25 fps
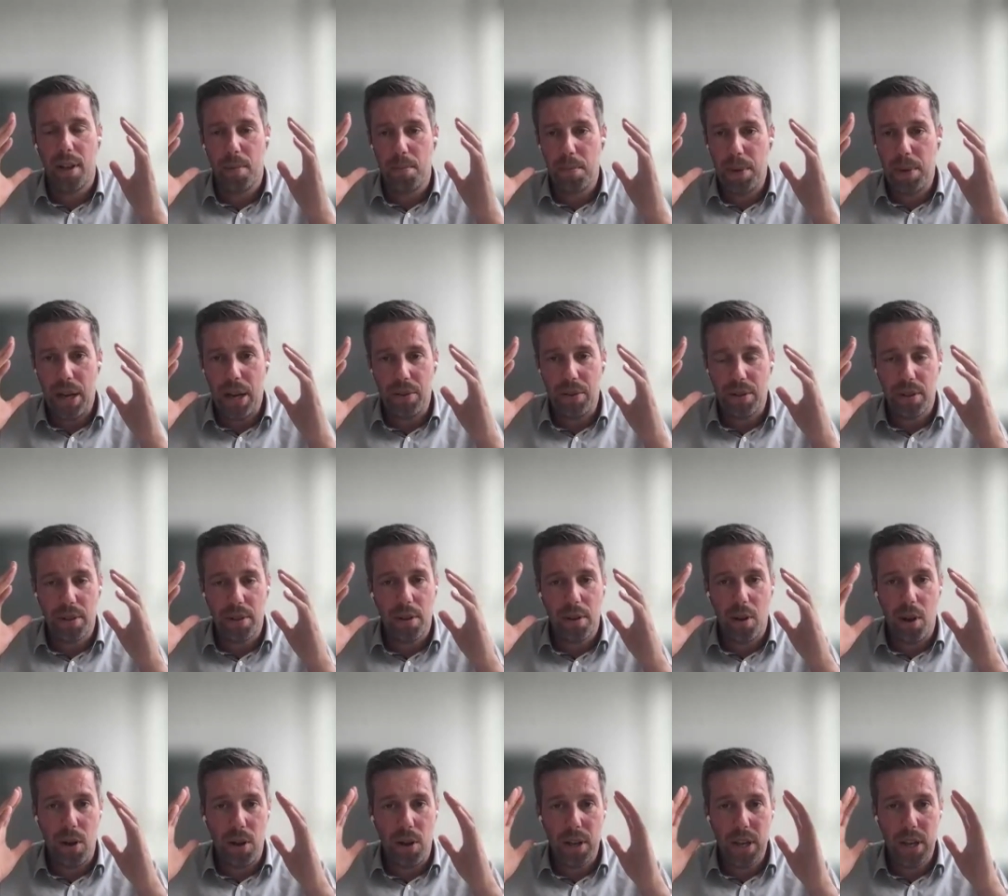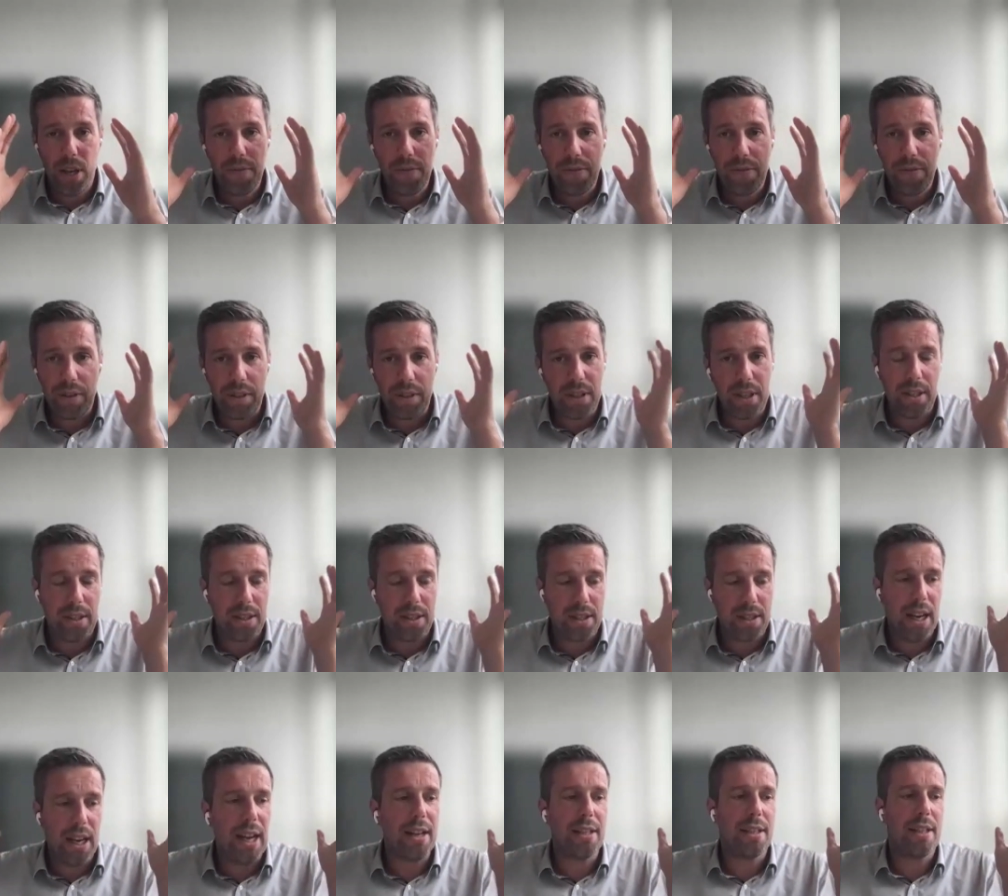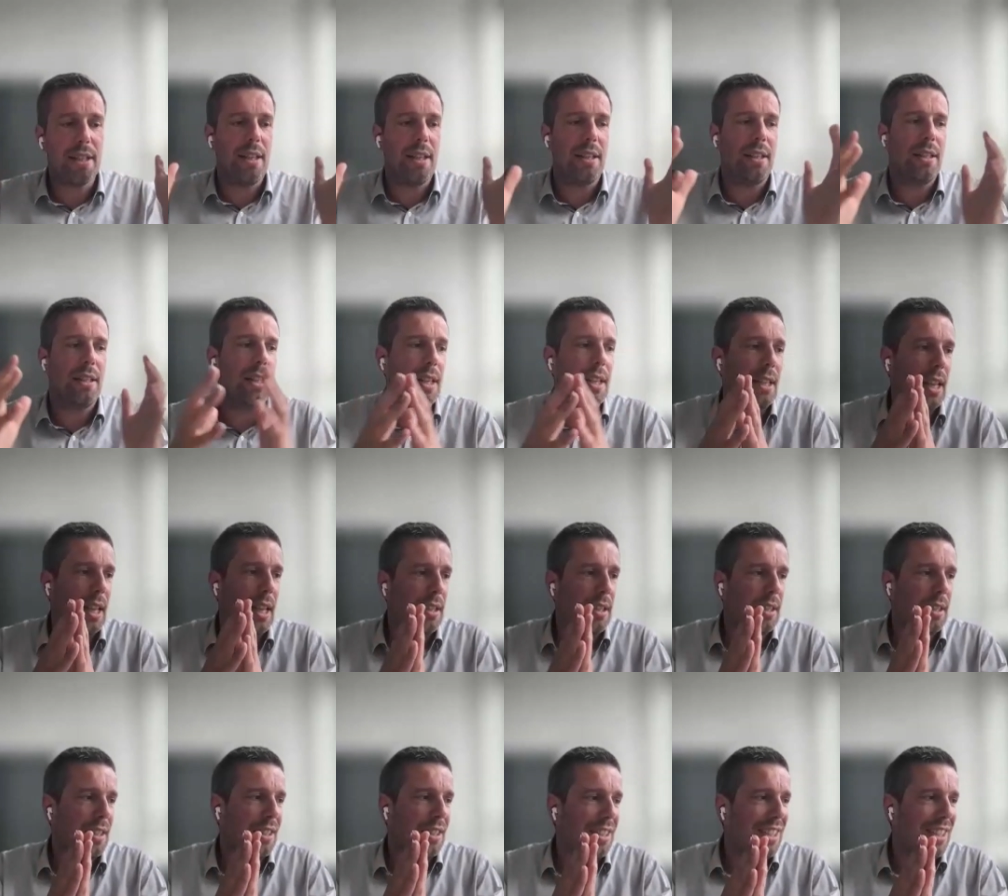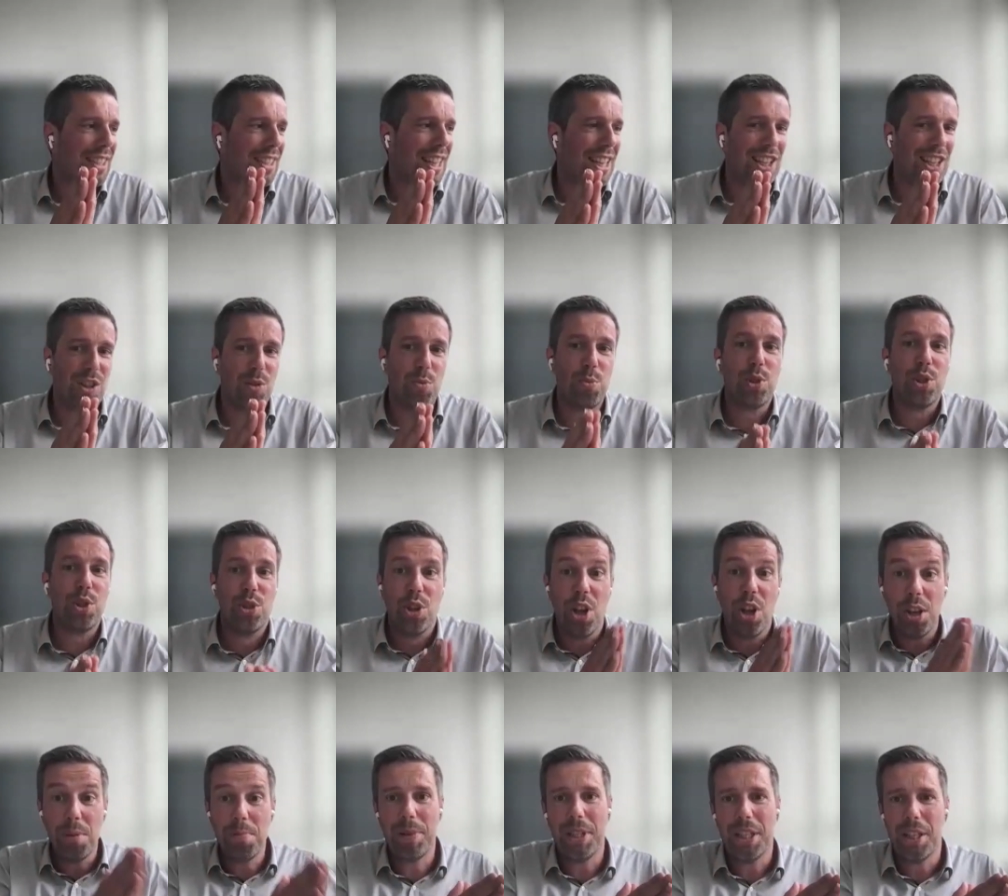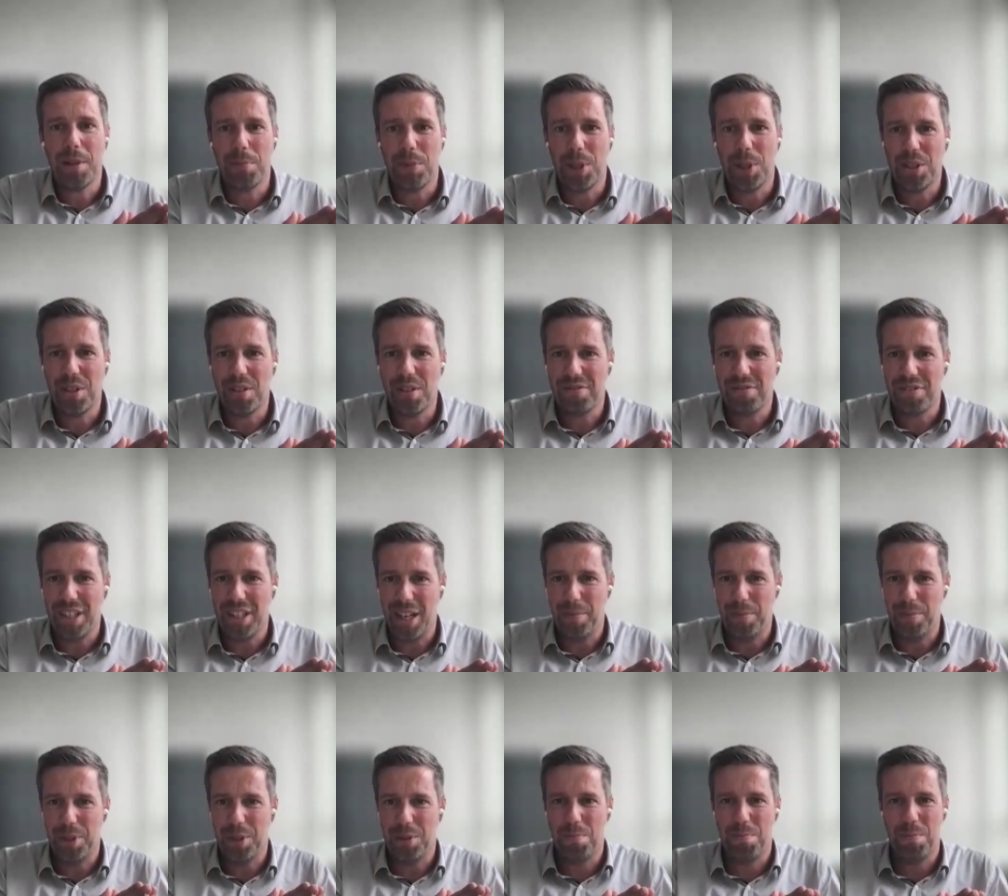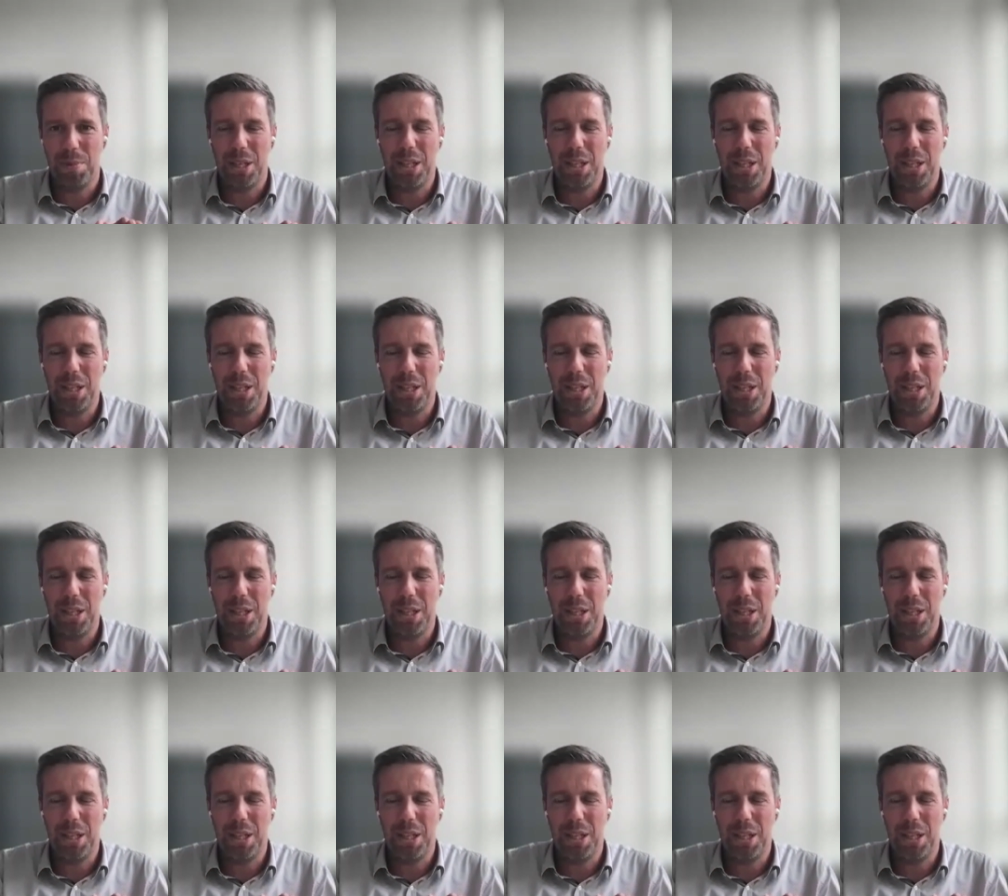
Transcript: about even the slightest idea that it would not be the muscle fibers,